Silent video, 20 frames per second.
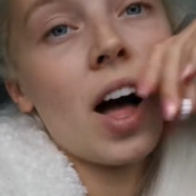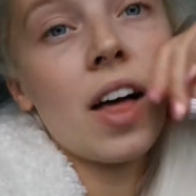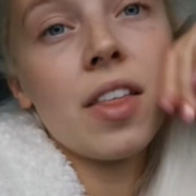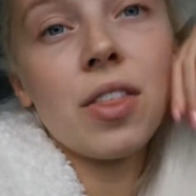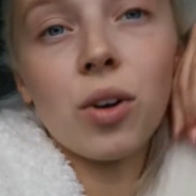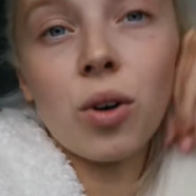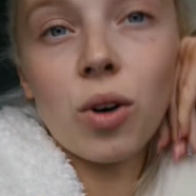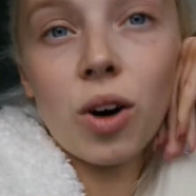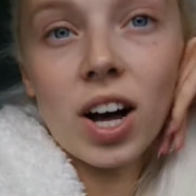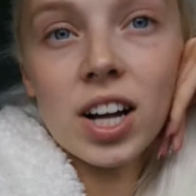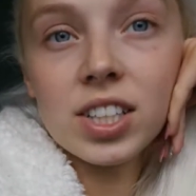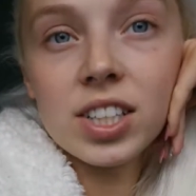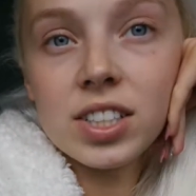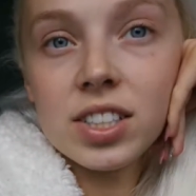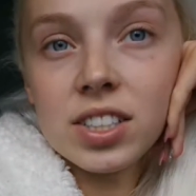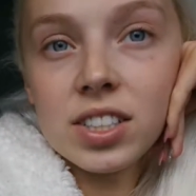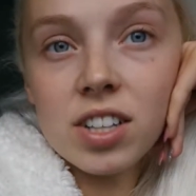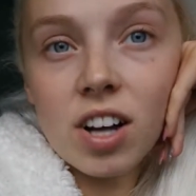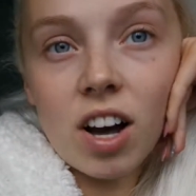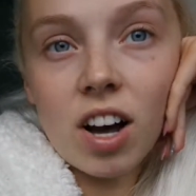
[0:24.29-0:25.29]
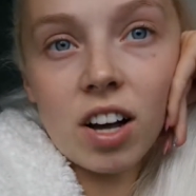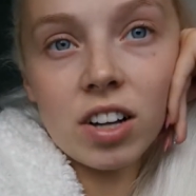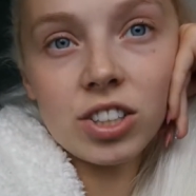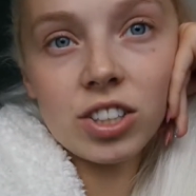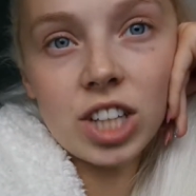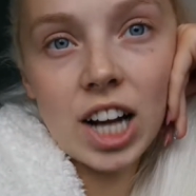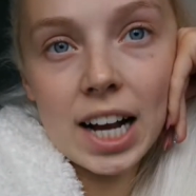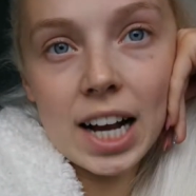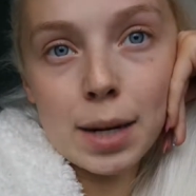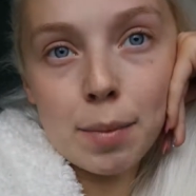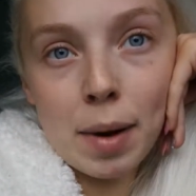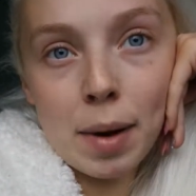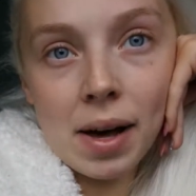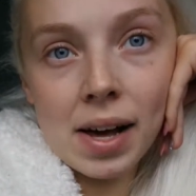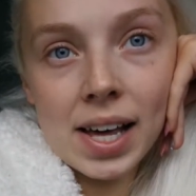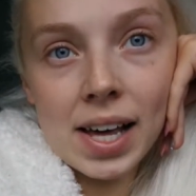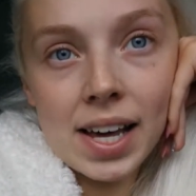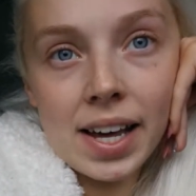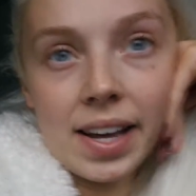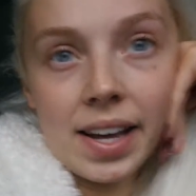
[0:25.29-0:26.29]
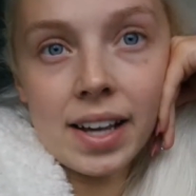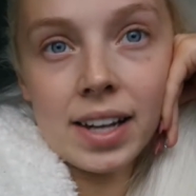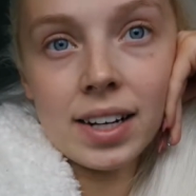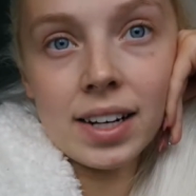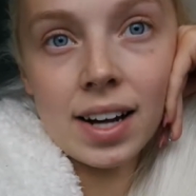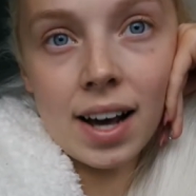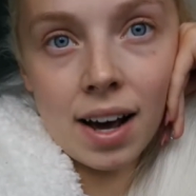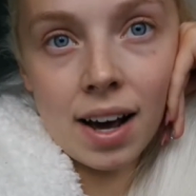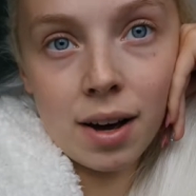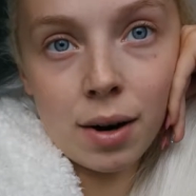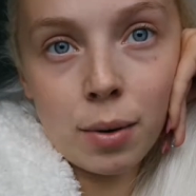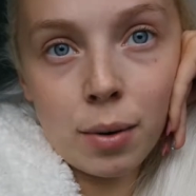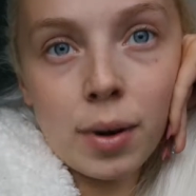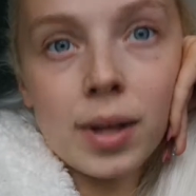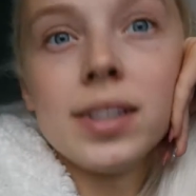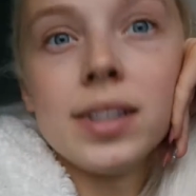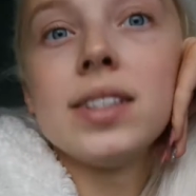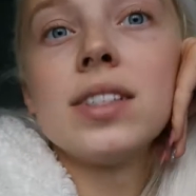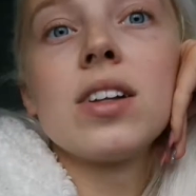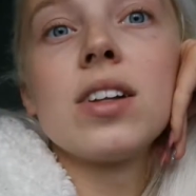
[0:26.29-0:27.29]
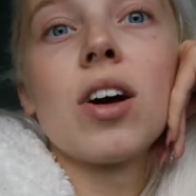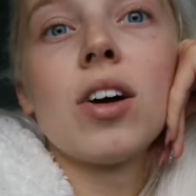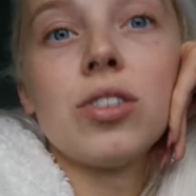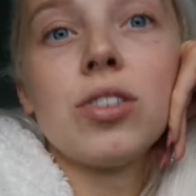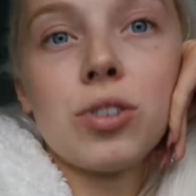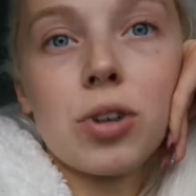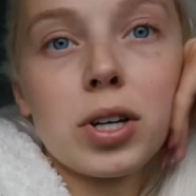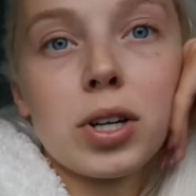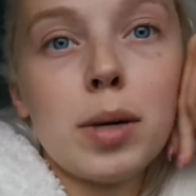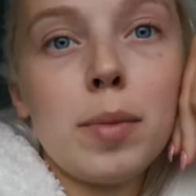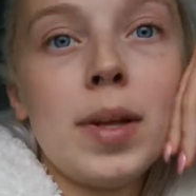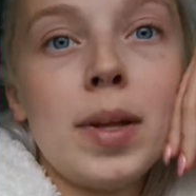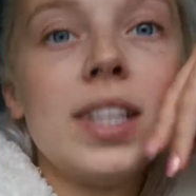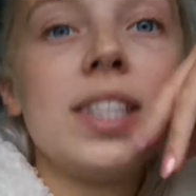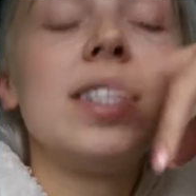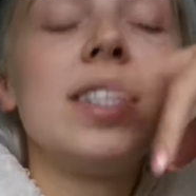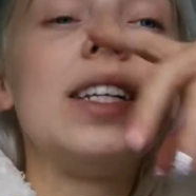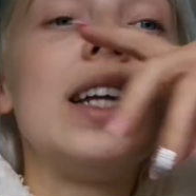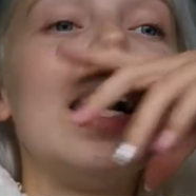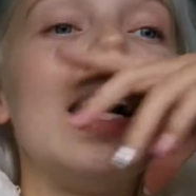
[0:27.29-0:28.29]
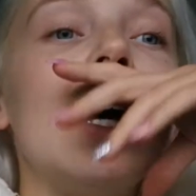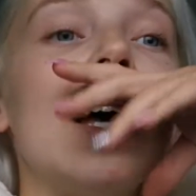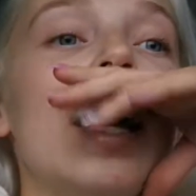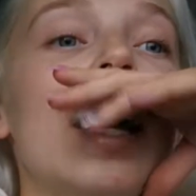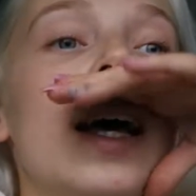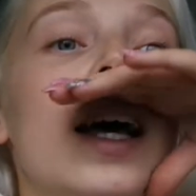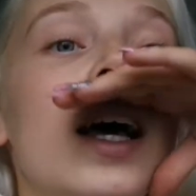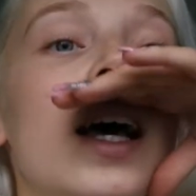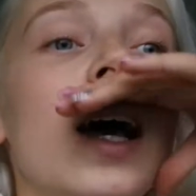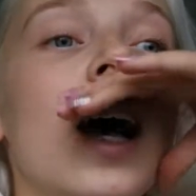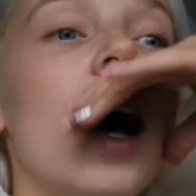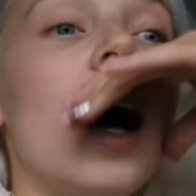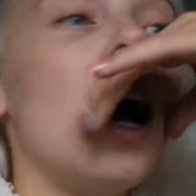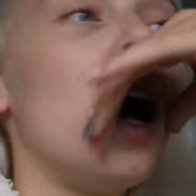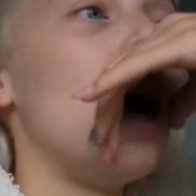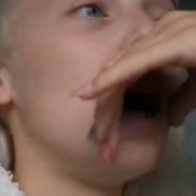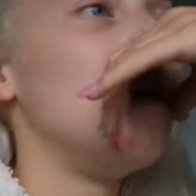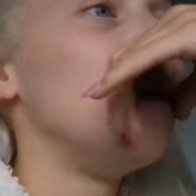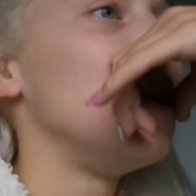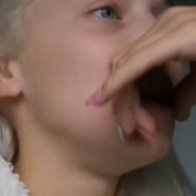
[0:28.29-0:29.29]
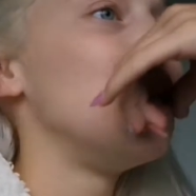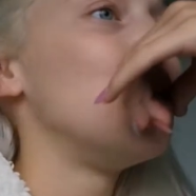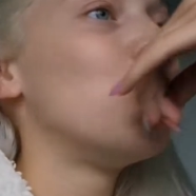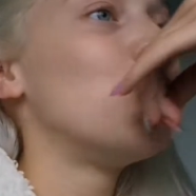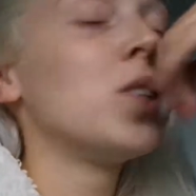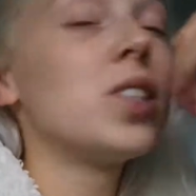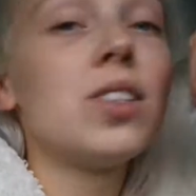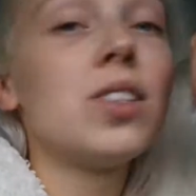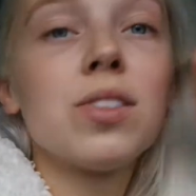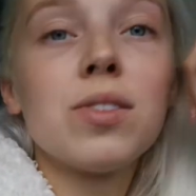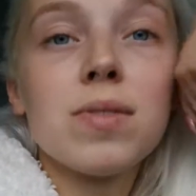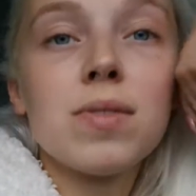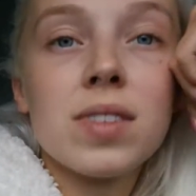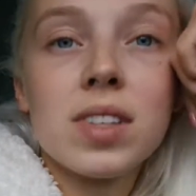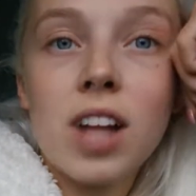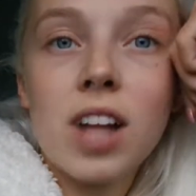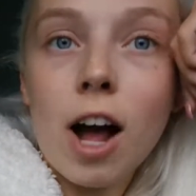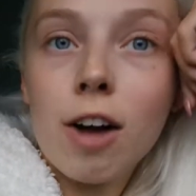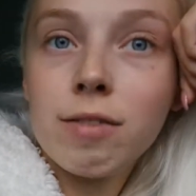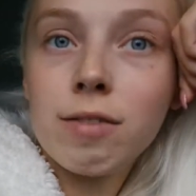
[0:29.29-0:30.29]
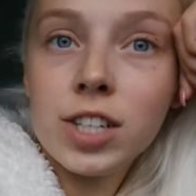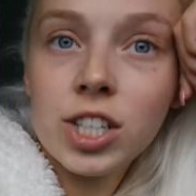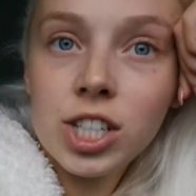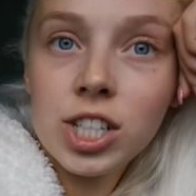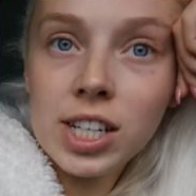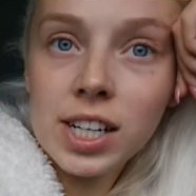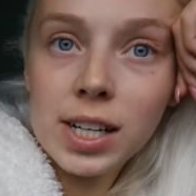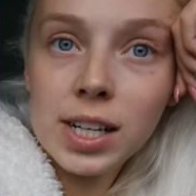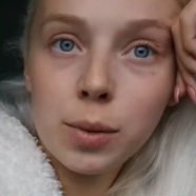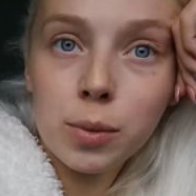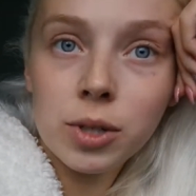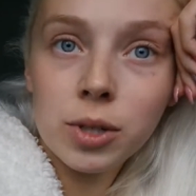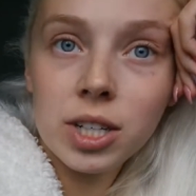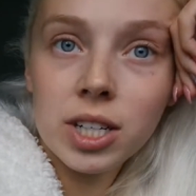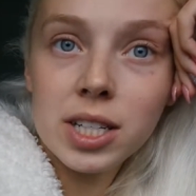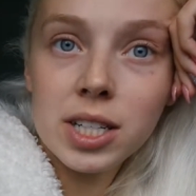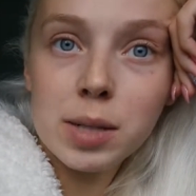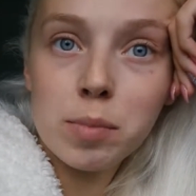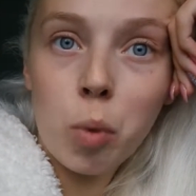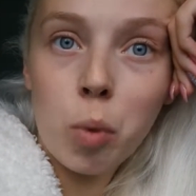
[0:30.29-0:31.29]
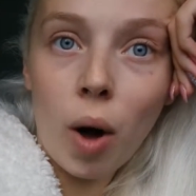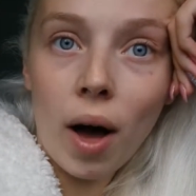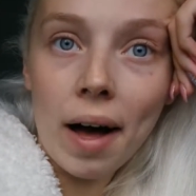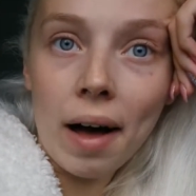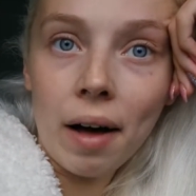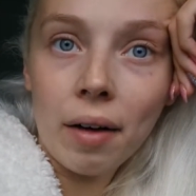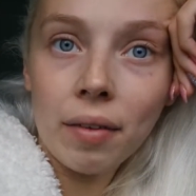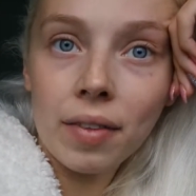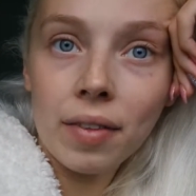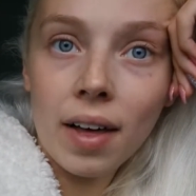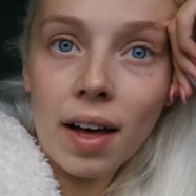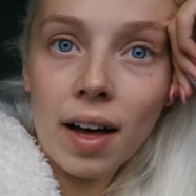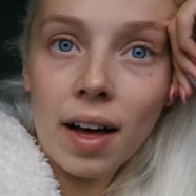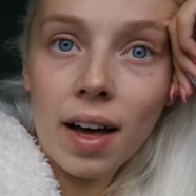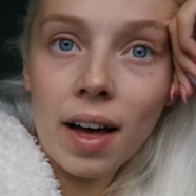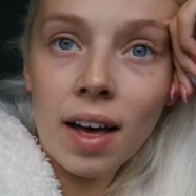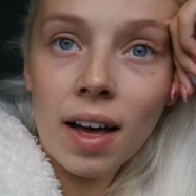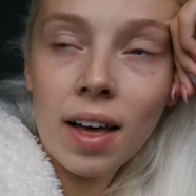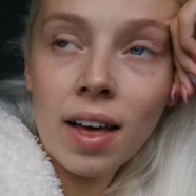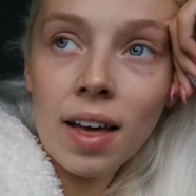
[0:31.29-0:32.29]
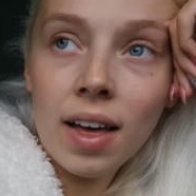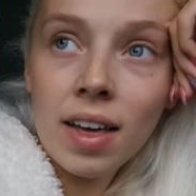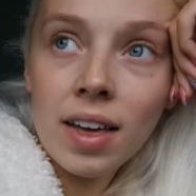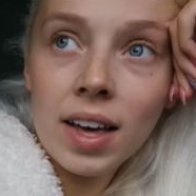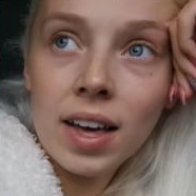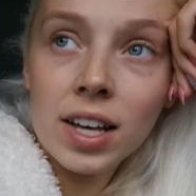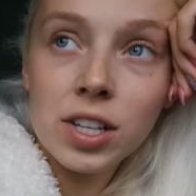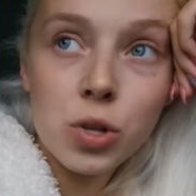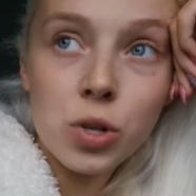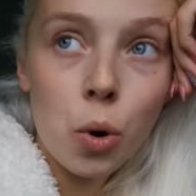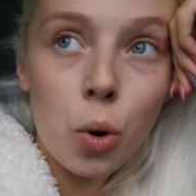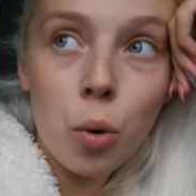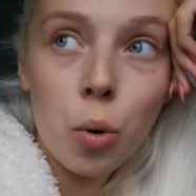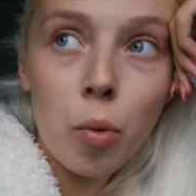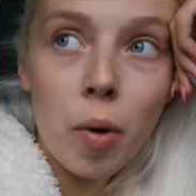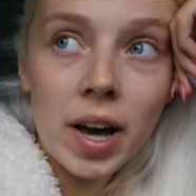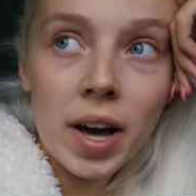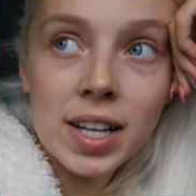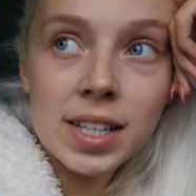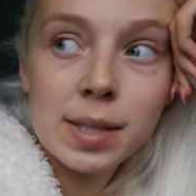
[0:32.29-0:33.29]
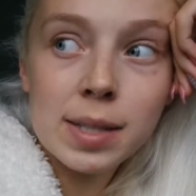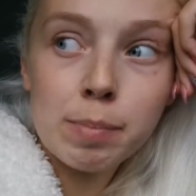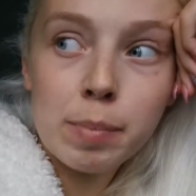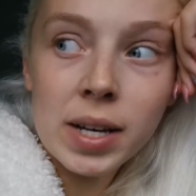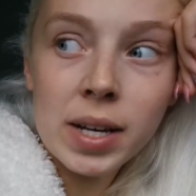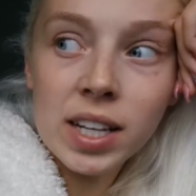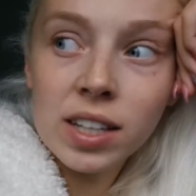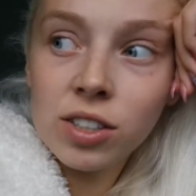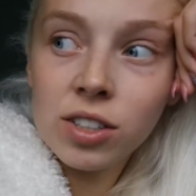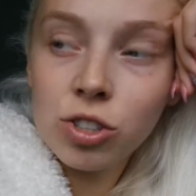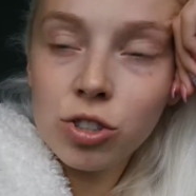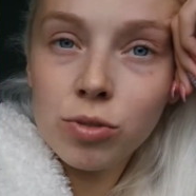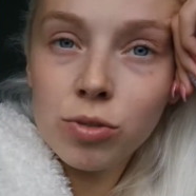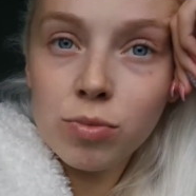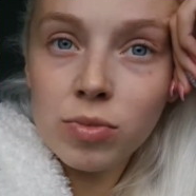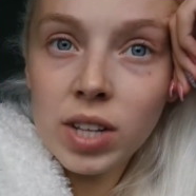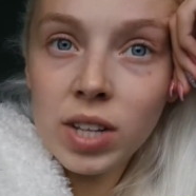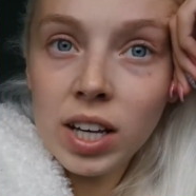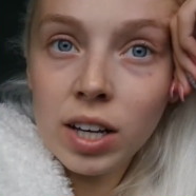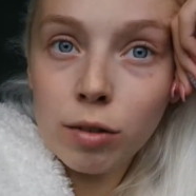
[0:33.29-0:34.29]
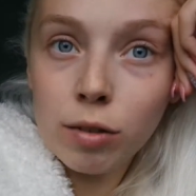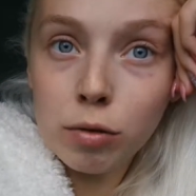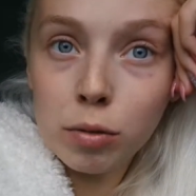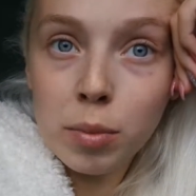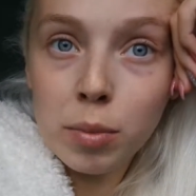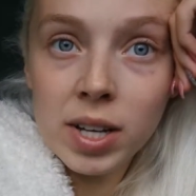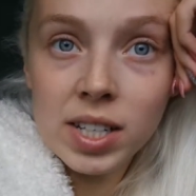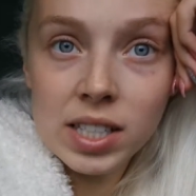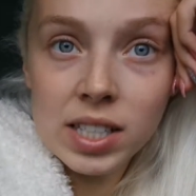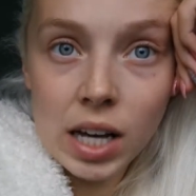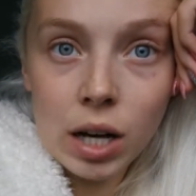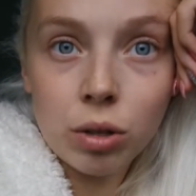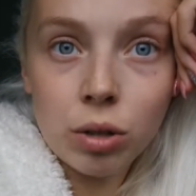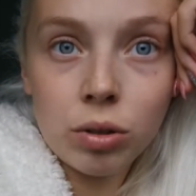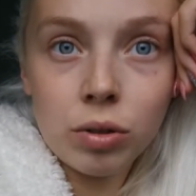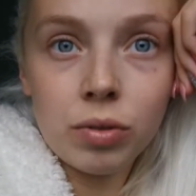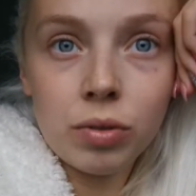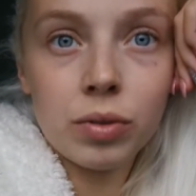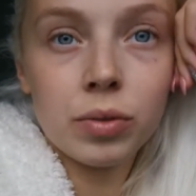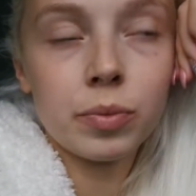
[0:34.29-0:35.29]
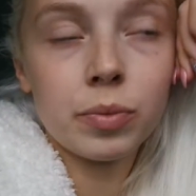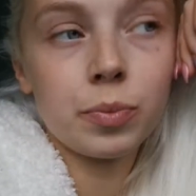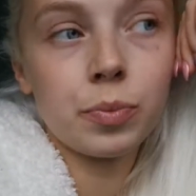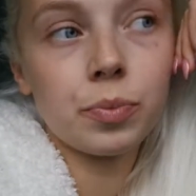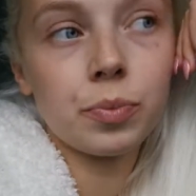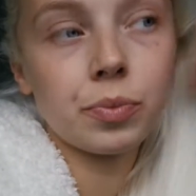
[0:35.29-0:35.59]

I thought I'd start chatting about it now and start documenting it. It wasn't something that I originally wanted to put out there. It's always been something for myself,